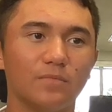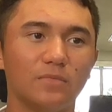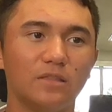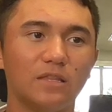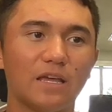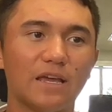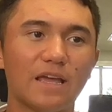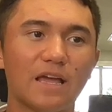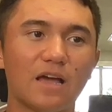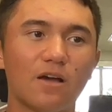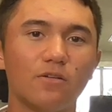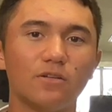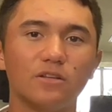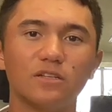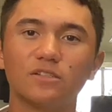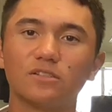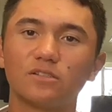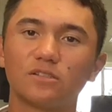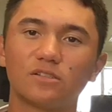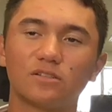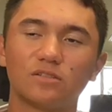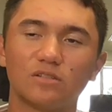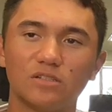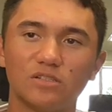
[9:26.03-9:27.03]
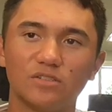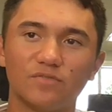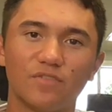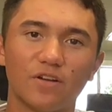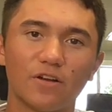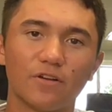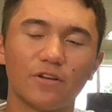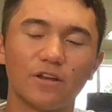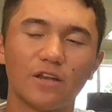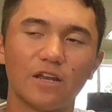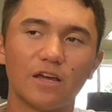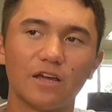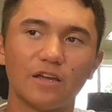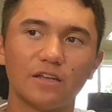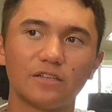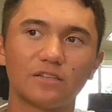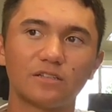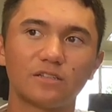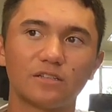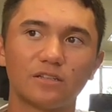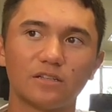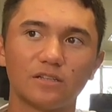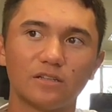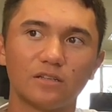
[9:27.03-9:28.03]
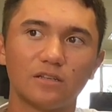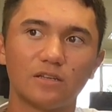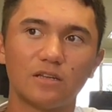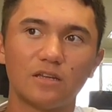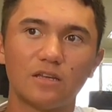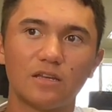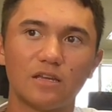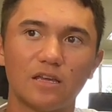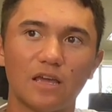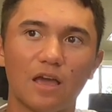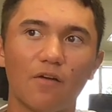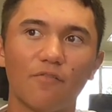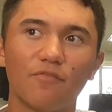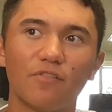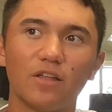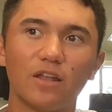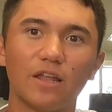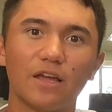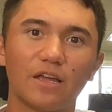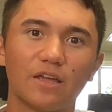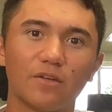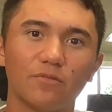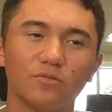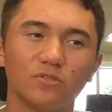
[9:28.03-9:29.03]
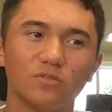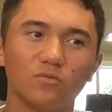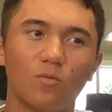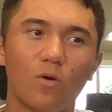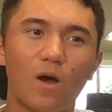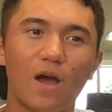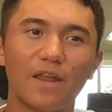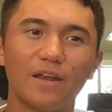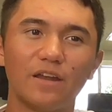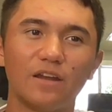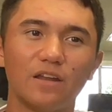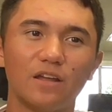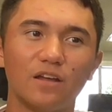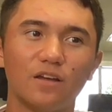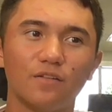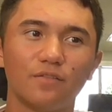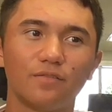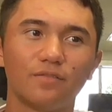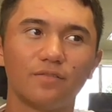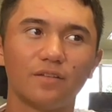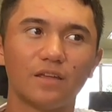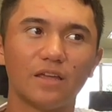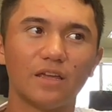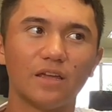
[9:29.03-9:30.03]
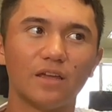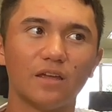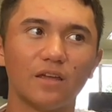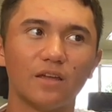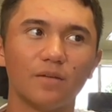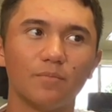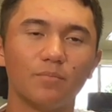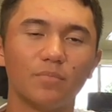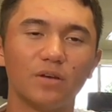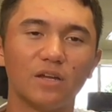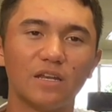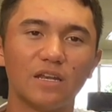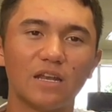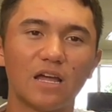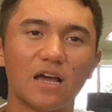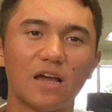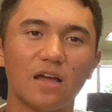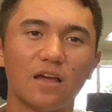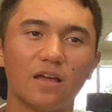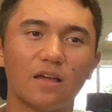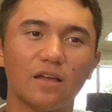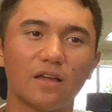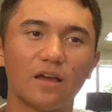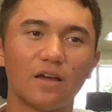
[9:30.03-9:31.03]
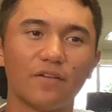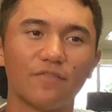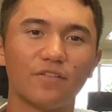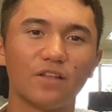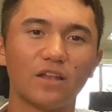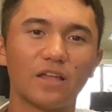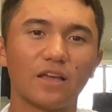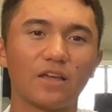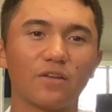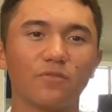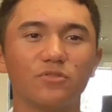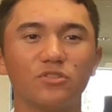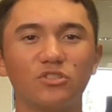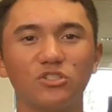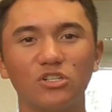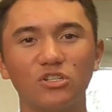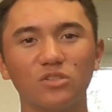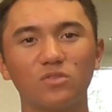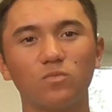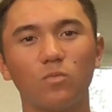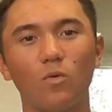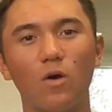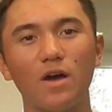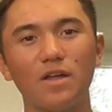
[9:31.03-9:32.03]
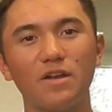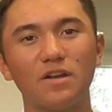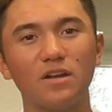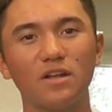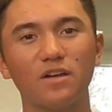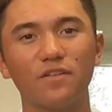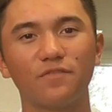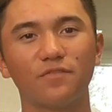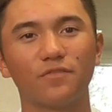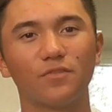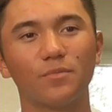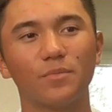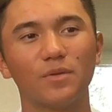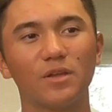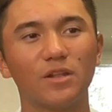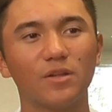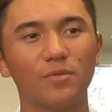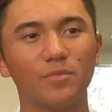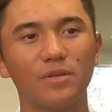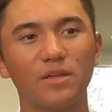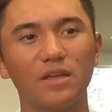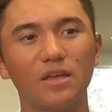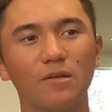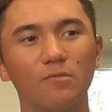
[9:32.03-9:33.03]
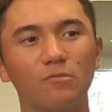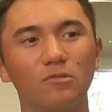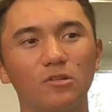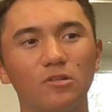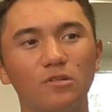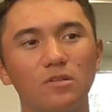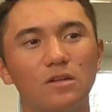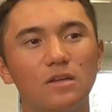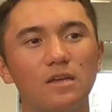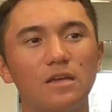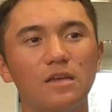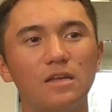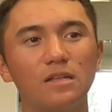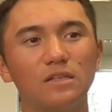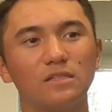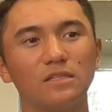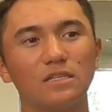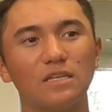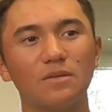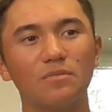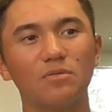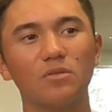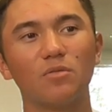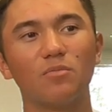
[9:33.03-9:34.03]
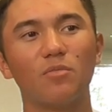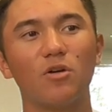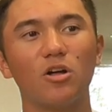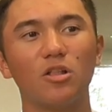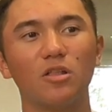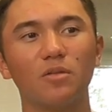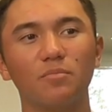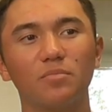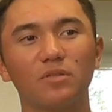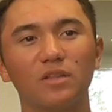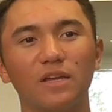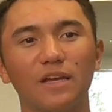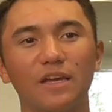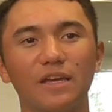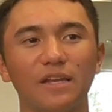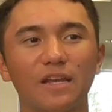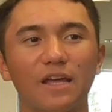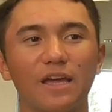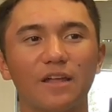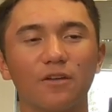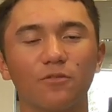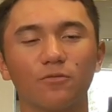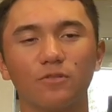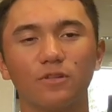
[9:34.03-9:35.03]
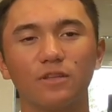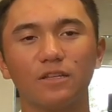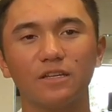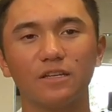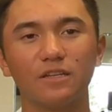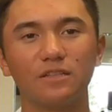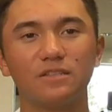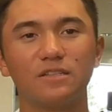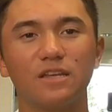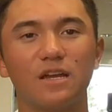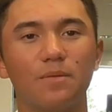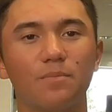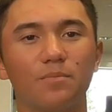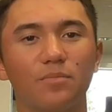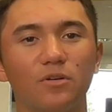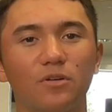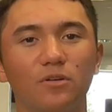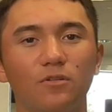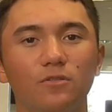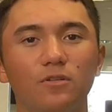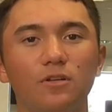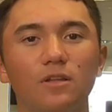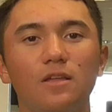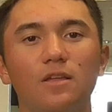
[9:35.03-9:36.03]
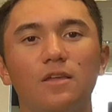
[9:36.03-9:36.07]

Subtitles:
Layout is very nice. I felt like it was wide enough, I felt like it was just wide enough for me to be able to keep the ball in play, and I had a really good tempo.